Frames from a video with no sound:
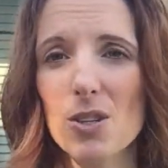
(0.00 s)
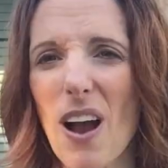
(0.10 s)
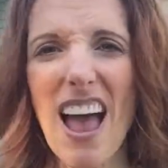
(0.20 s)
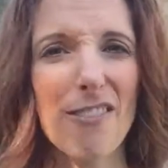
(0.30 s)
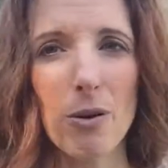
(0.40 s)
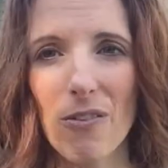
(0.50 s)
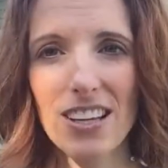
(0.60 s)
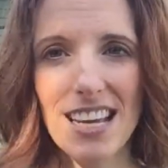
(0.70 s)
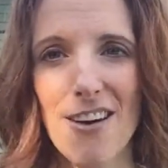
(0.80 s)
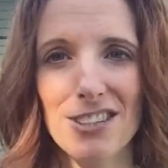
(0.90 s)
So everyone
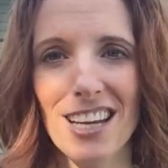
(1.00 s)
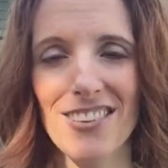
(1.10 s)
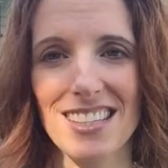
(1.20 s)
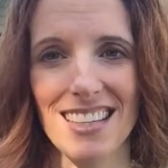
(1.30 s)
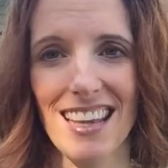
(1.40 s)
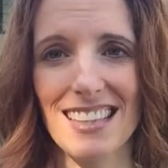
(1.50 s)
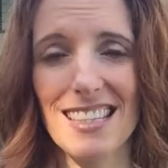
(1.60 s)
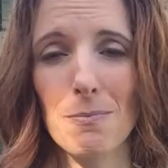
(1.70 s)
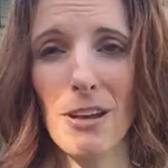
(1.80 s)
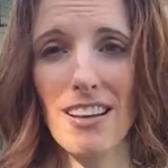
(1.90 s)
that's ever done this
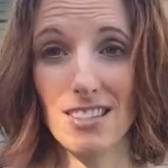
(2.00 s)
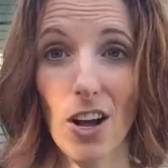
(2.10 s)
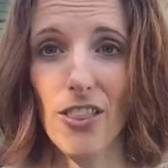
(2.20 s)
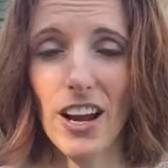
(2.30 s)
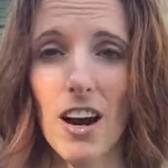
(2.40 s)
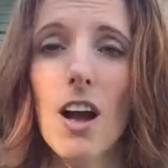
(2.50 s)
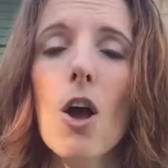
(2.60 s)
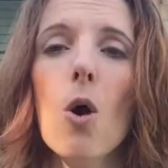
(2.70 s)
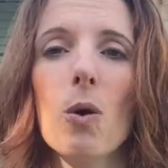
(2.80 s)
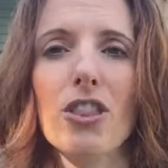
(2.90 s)
cleanse is, is on there
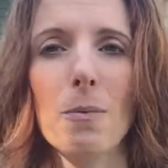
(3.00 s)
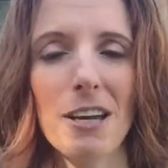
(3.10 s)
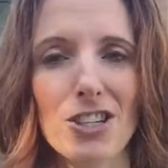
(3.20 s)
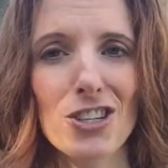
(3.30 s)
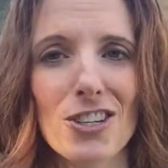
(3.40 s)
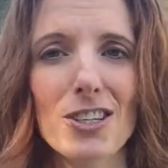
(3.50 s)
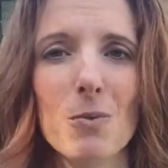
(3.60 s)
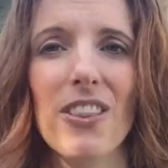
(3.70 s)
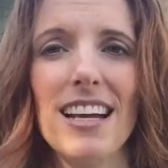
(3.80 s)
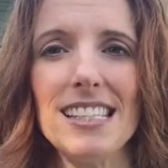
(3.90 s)
with their pictures,
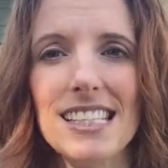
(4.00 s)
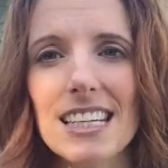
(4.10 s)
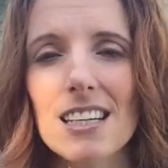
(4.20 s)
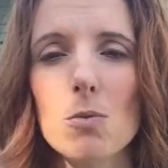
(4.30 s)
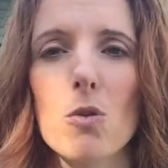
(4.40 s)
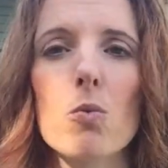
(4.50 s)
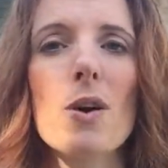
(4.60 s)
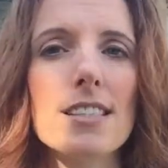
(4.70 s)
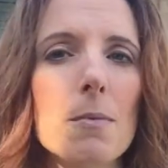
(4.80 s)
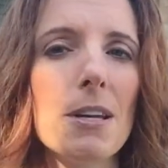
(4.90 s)
with ideas, with
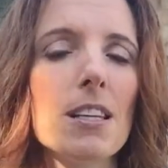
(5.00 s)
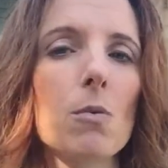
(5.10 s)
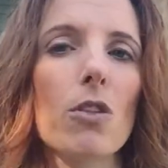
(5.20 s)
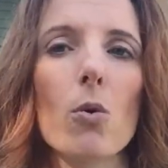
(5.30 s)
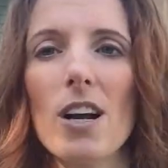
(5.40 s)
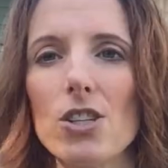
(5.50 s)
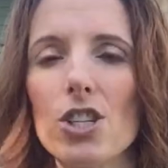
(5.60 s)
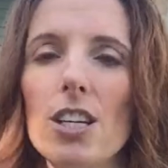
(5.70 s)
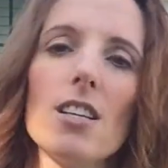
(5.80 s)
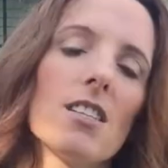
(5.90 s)
recipes, with
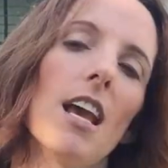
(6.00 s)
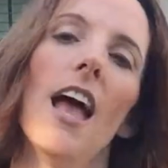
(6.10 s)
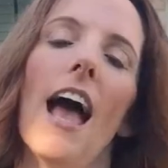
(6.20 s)
questions.